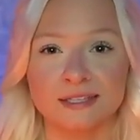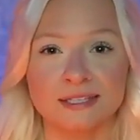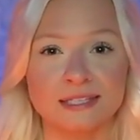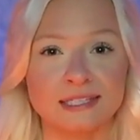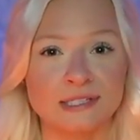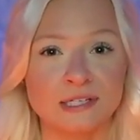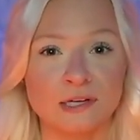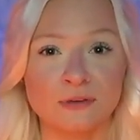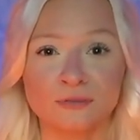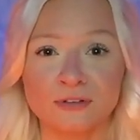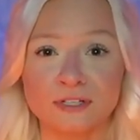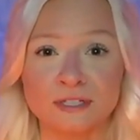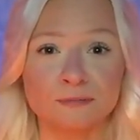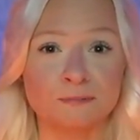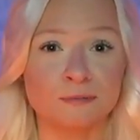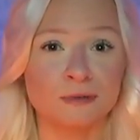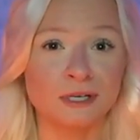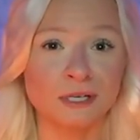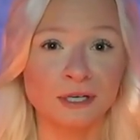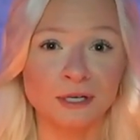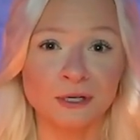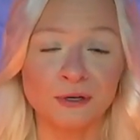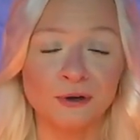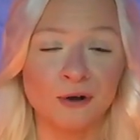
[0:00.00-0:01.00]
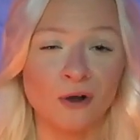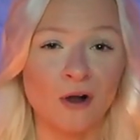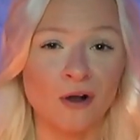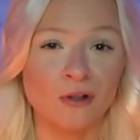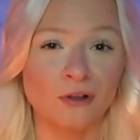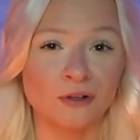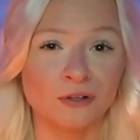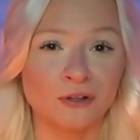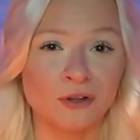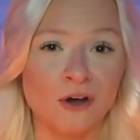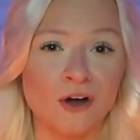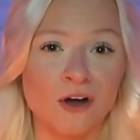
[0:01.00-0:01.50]
This stuff has been here
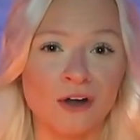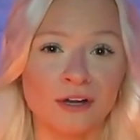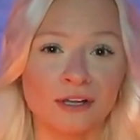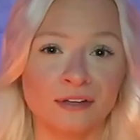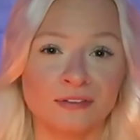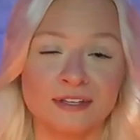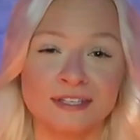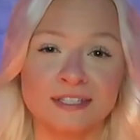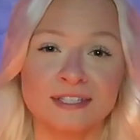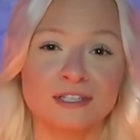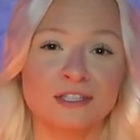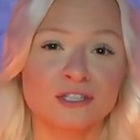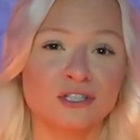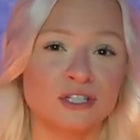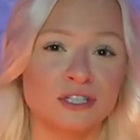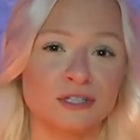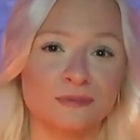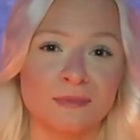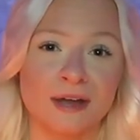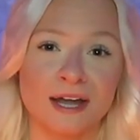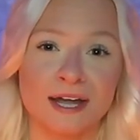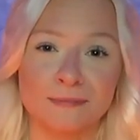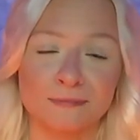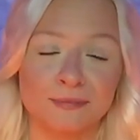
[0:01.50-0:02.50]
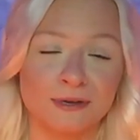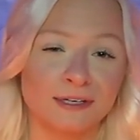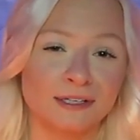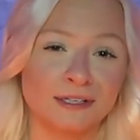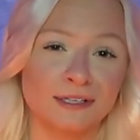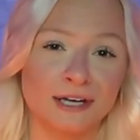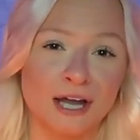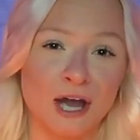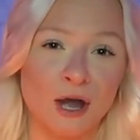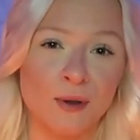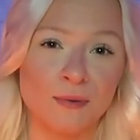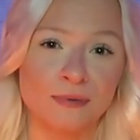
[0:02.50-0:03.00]
all along. This is just my
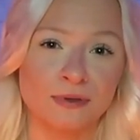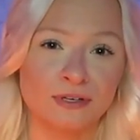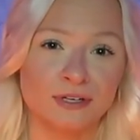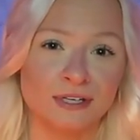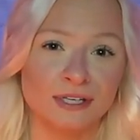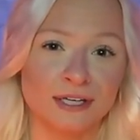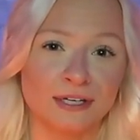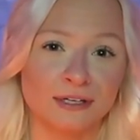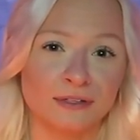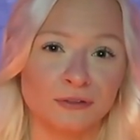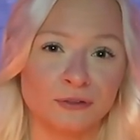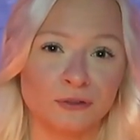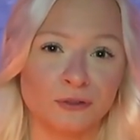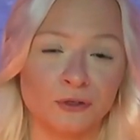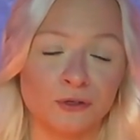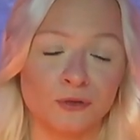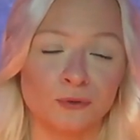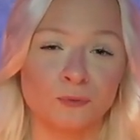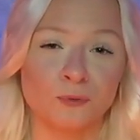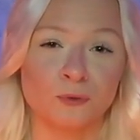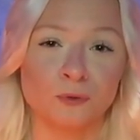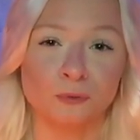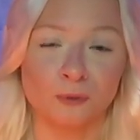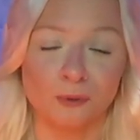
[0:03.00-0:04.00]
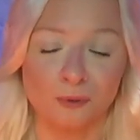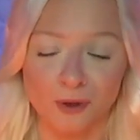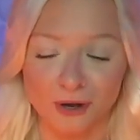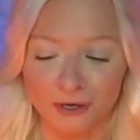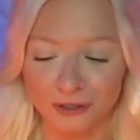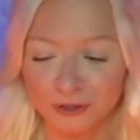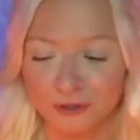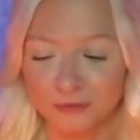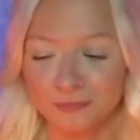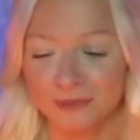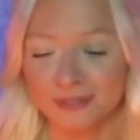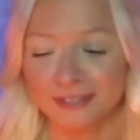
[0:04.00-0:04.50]
opinion now. I'm gonna get a little woo-woo
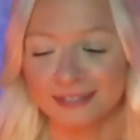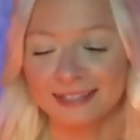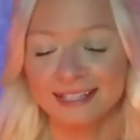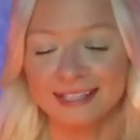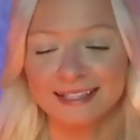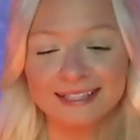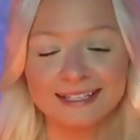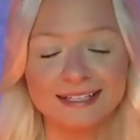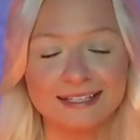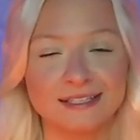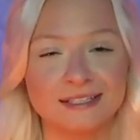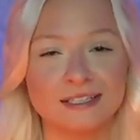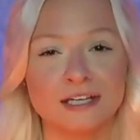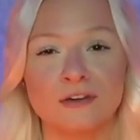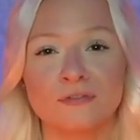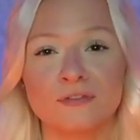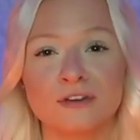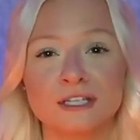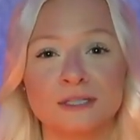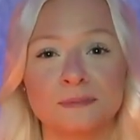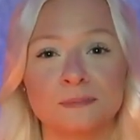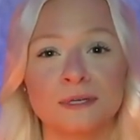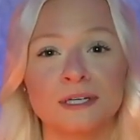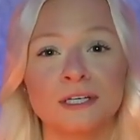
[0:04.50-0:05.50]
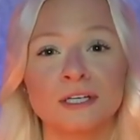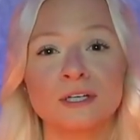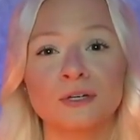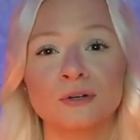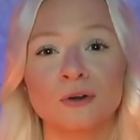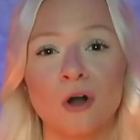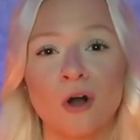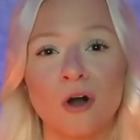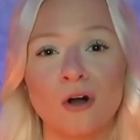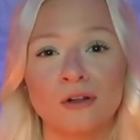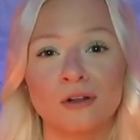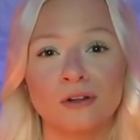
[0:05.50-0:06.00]
on you, but this stuff has been
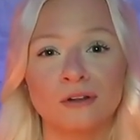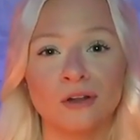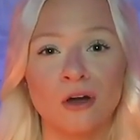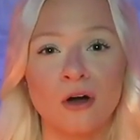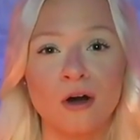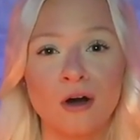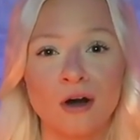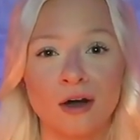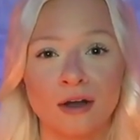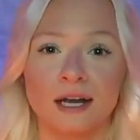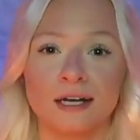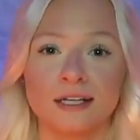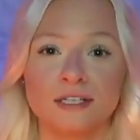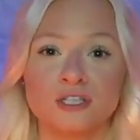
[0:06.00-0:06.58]
here all along.